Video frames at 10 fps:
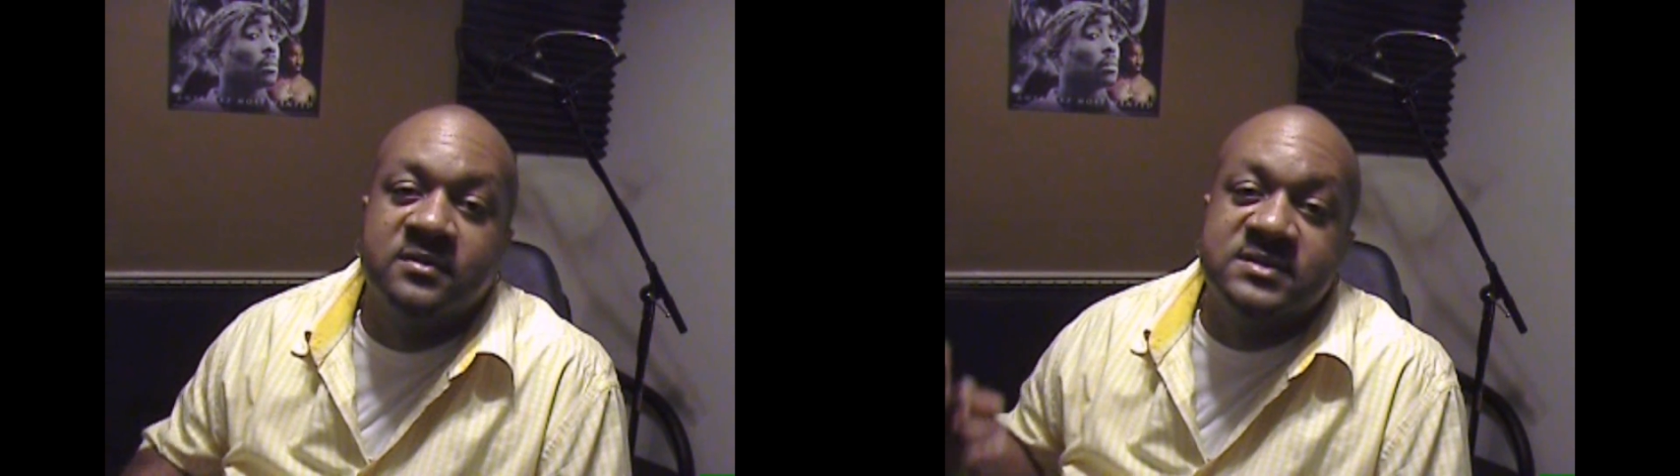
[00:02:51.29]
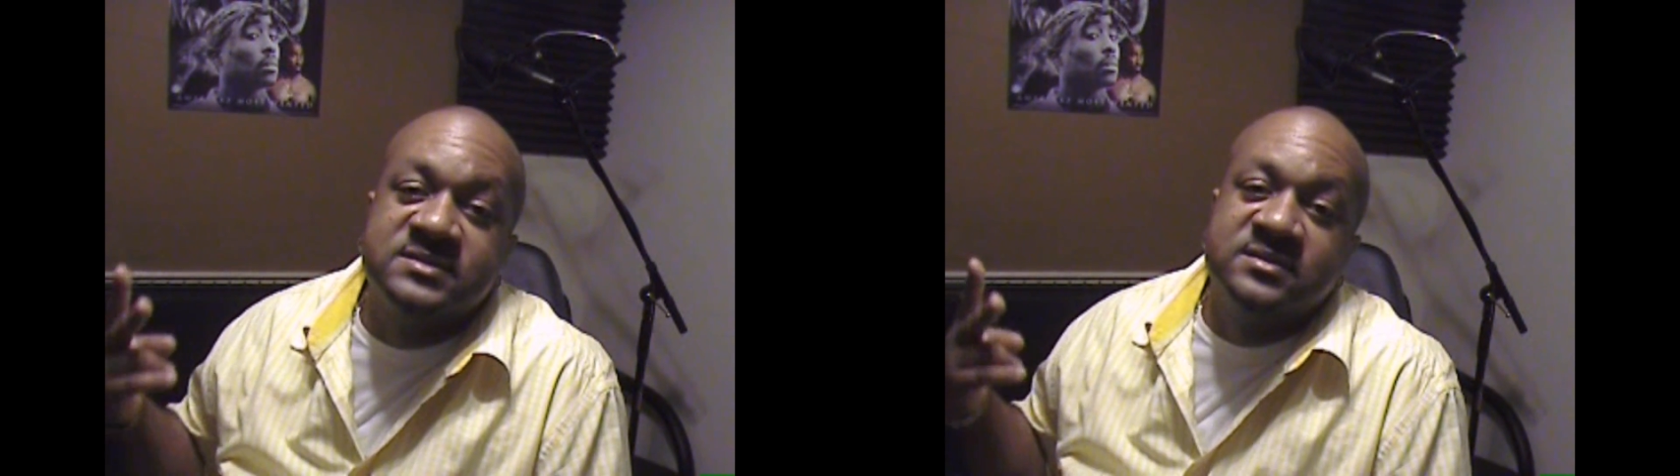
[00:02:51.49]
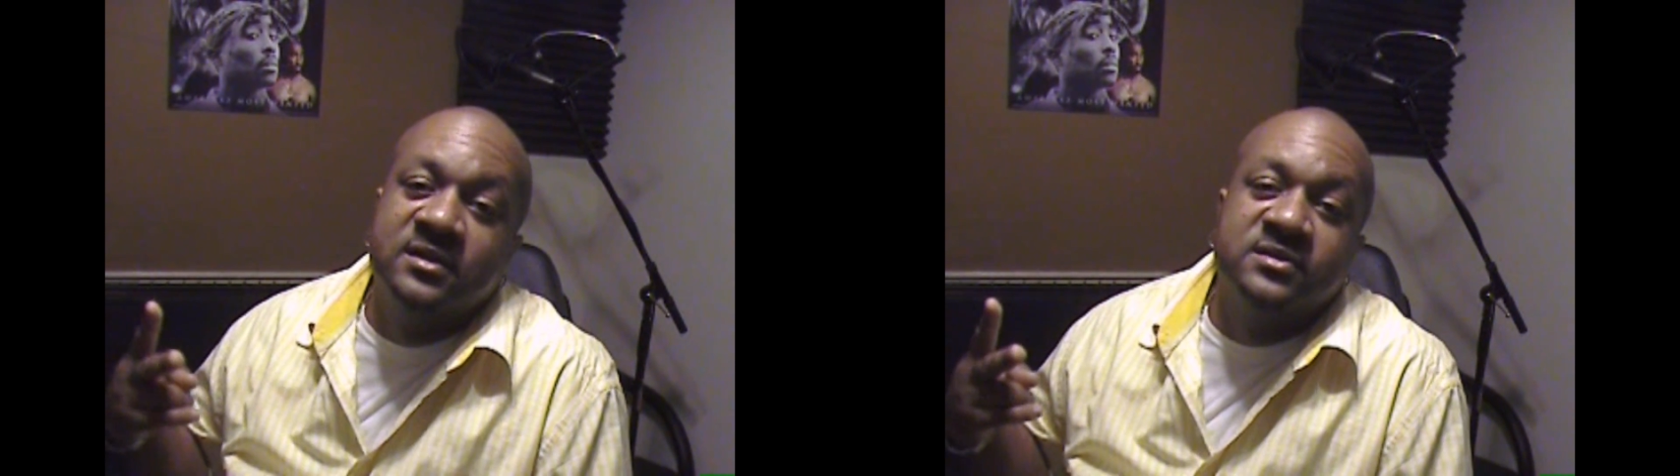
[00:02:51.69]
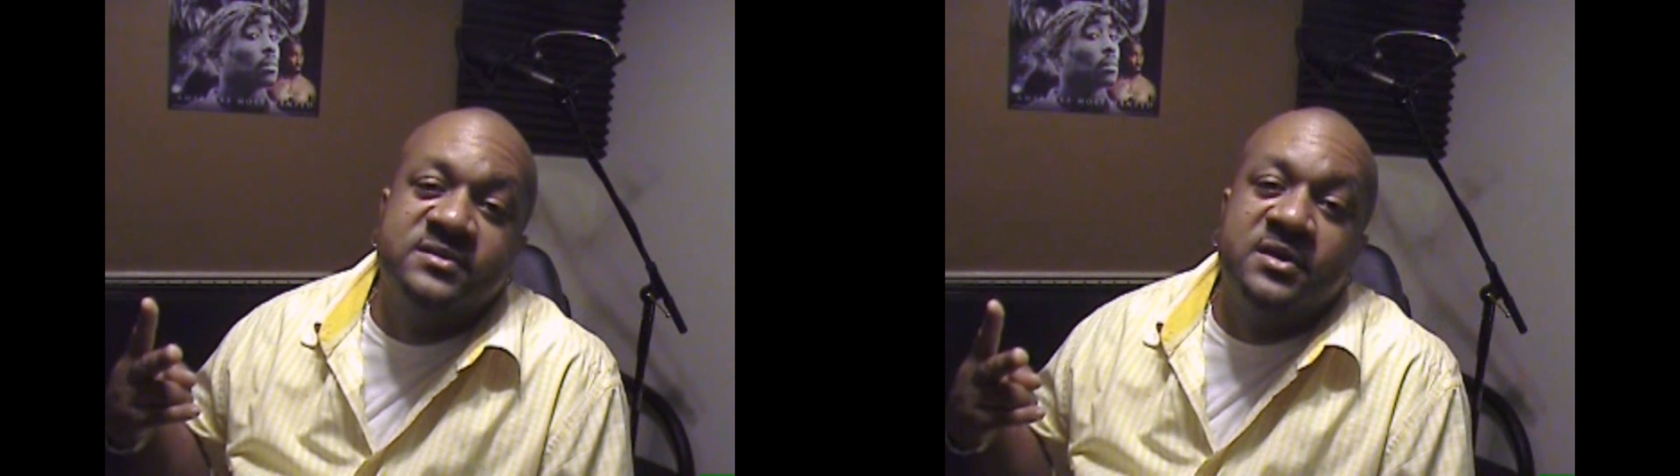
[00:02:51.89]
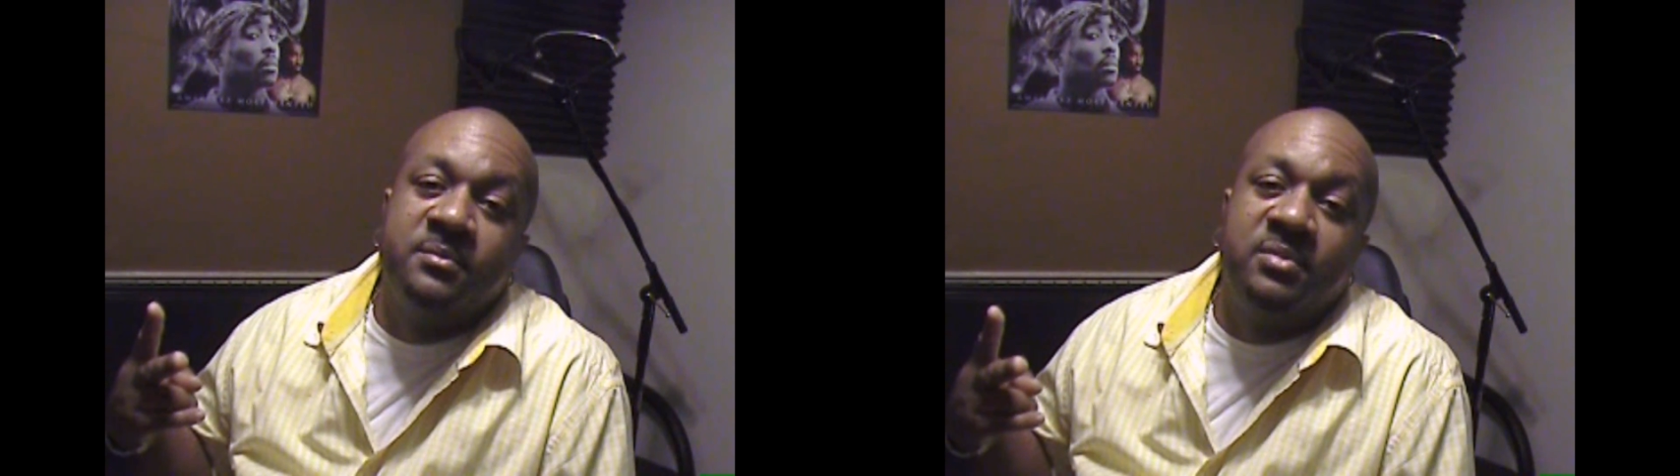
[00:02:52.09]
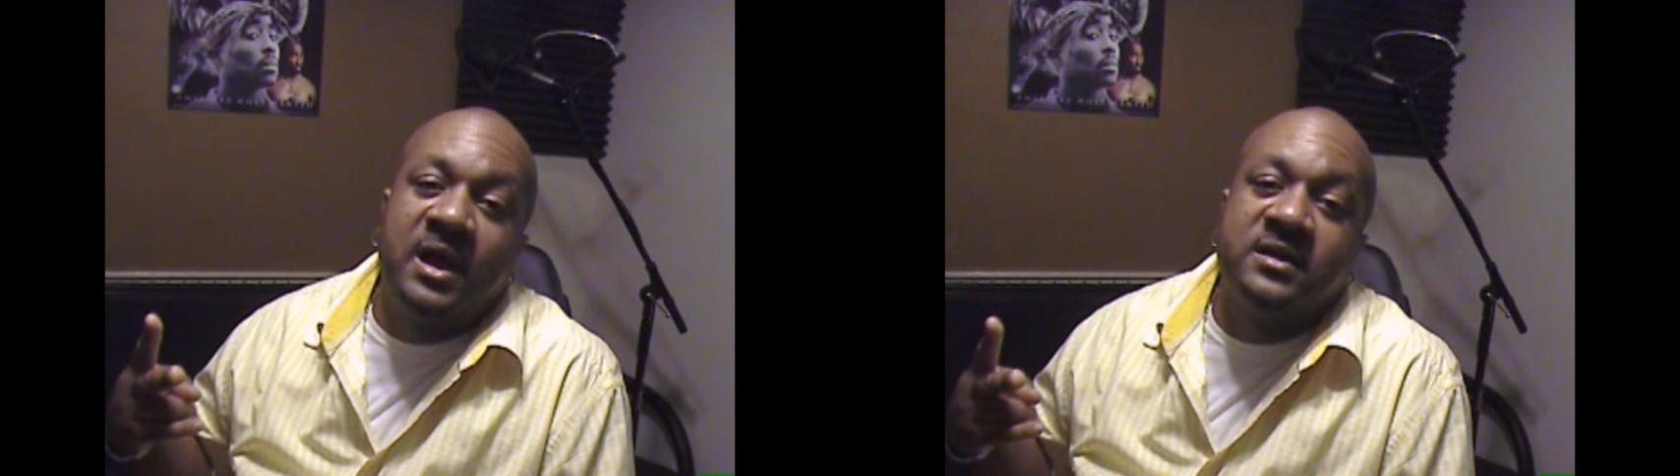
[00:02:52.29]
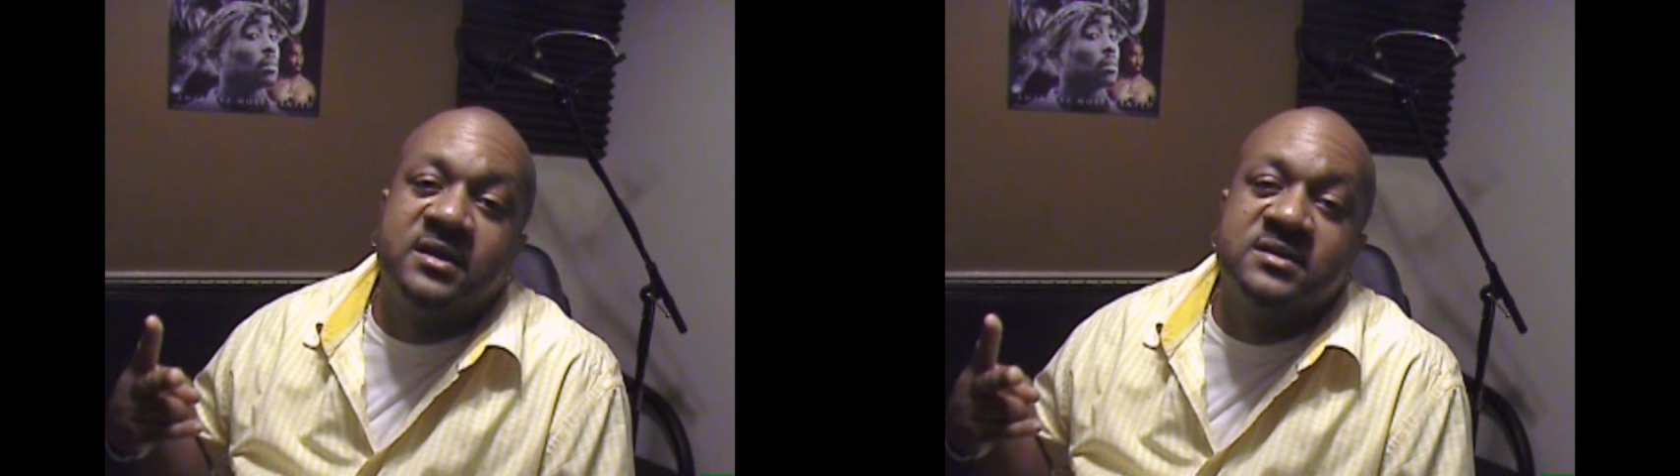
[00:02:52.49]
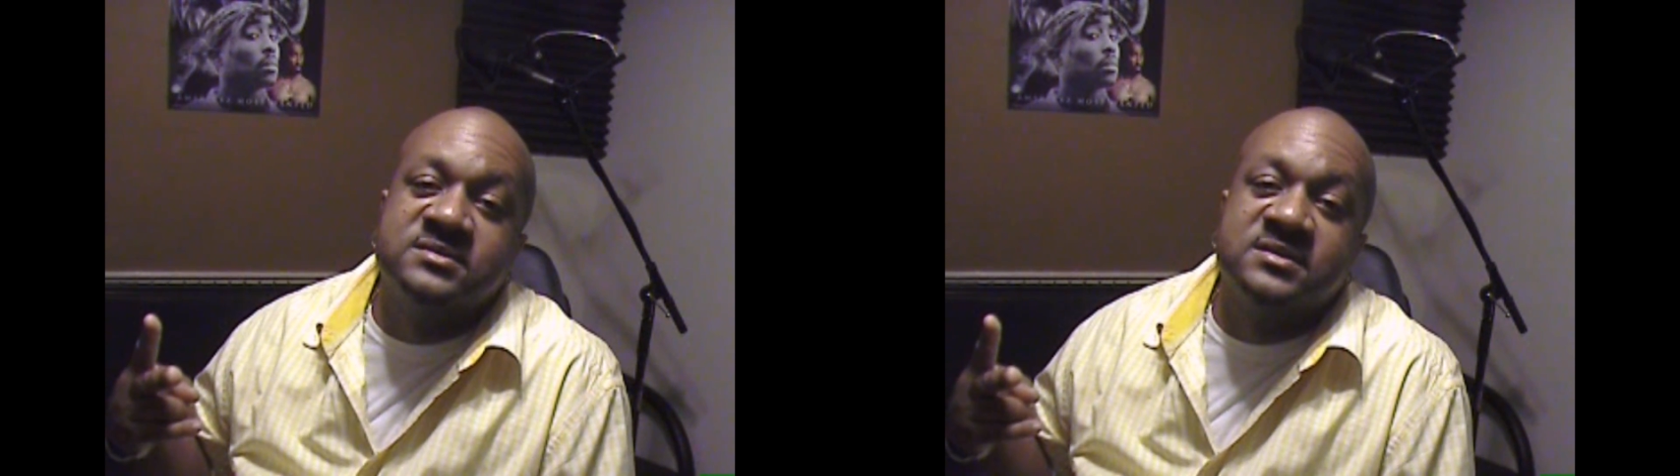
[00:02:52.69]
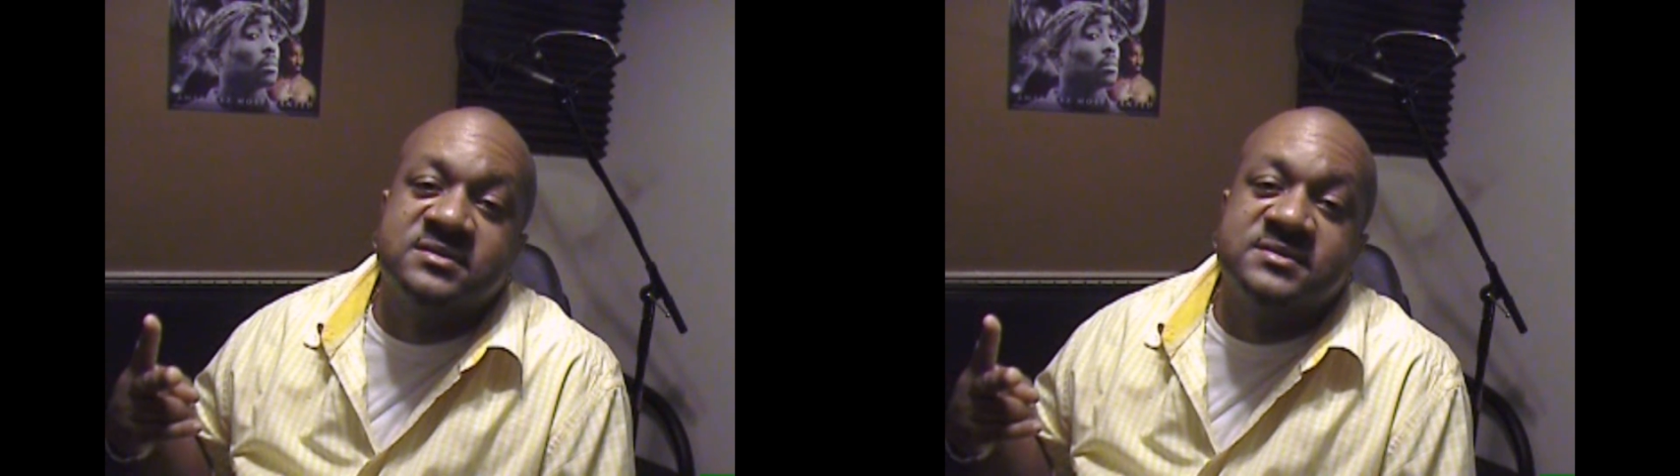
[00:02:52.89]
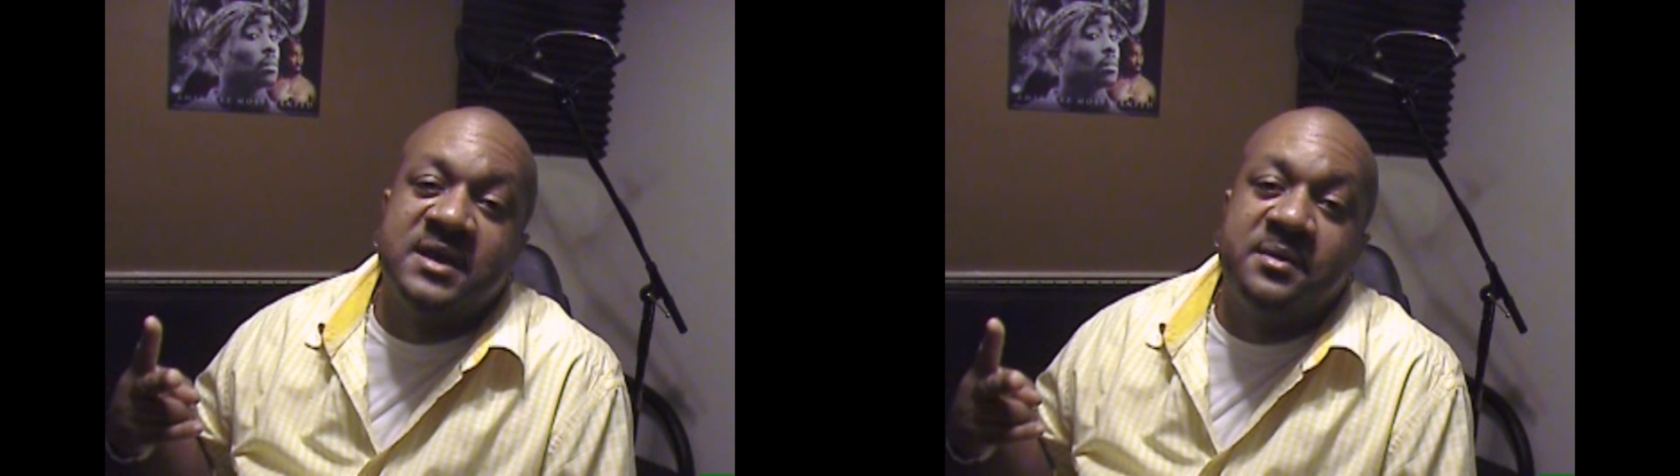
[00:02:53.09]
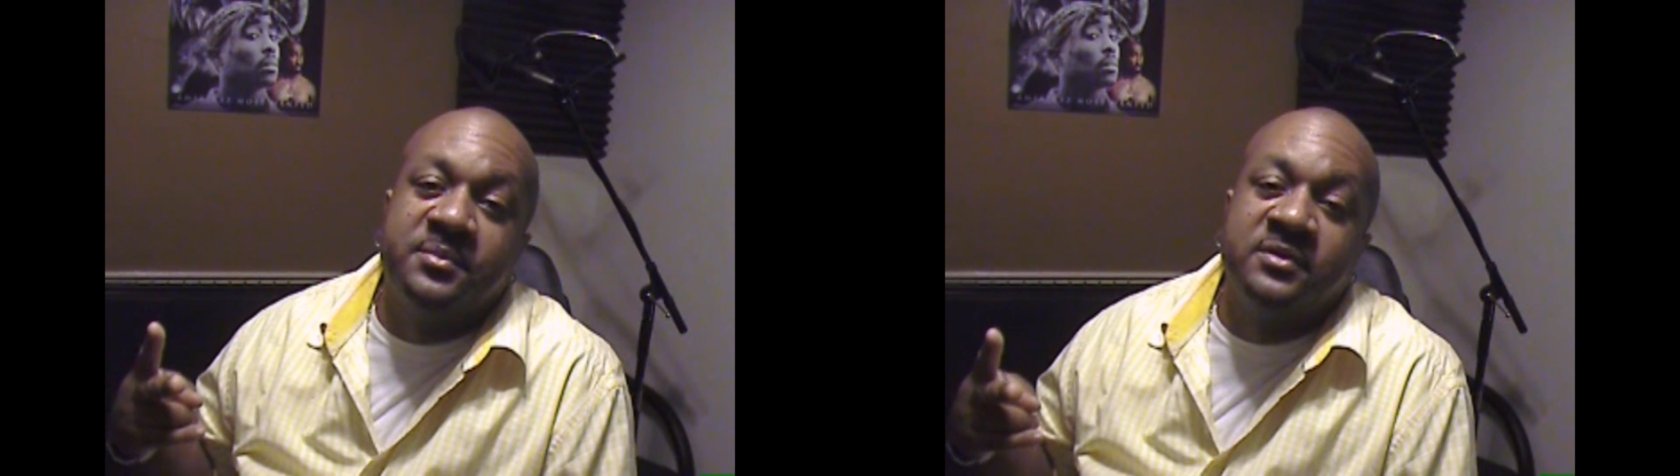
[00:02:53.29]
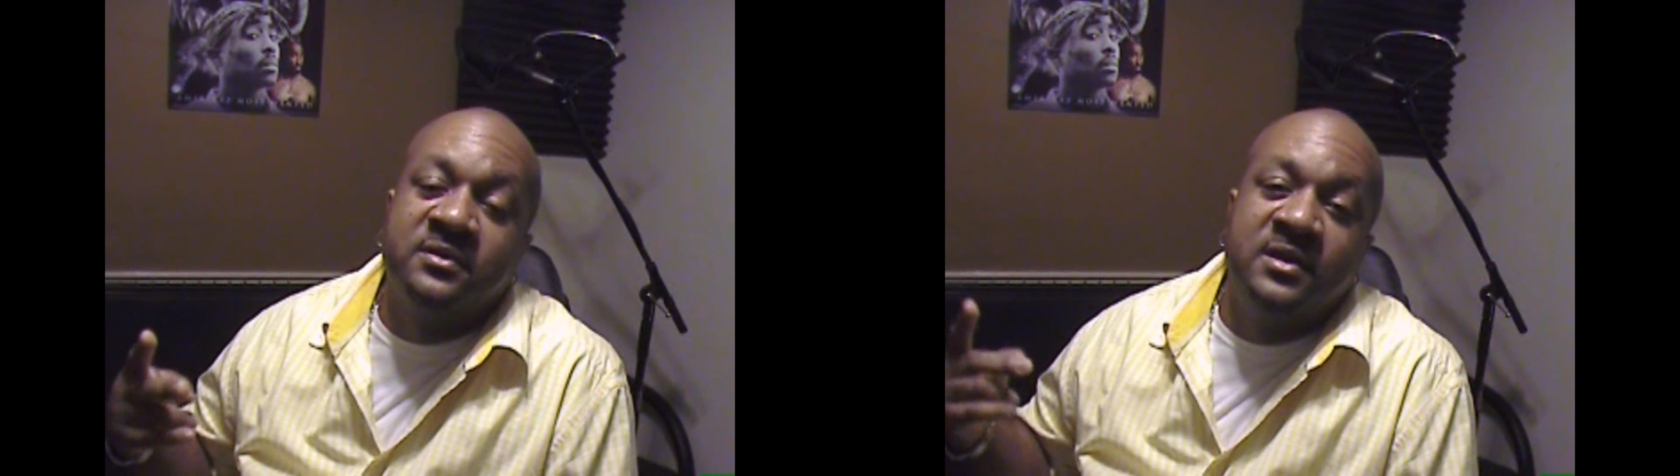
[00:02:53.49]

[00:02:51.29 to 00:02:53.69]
This is Lil Deal Blockkingz Entertainment.